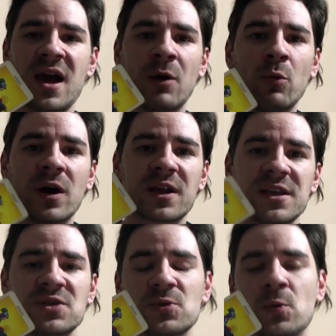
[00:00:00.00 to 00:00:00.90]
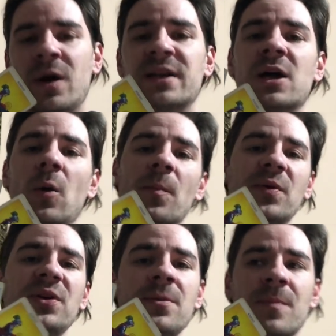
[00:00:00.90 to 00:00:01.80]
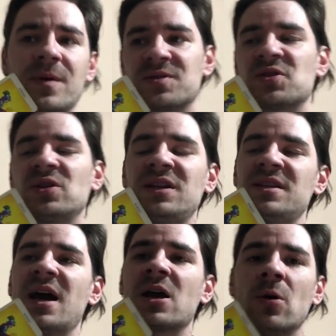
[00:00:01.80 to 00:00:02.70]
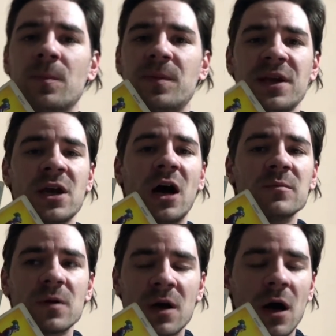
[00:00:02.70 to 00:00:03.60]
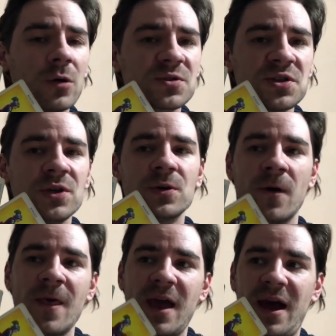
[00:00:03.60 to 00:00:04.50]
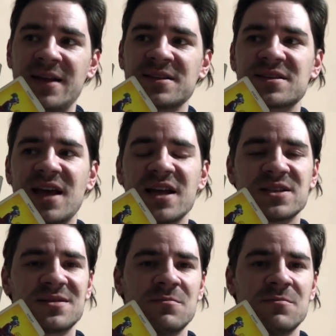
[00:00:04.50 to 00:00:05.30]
a work into one company, but suddenly that company com- calls you and says,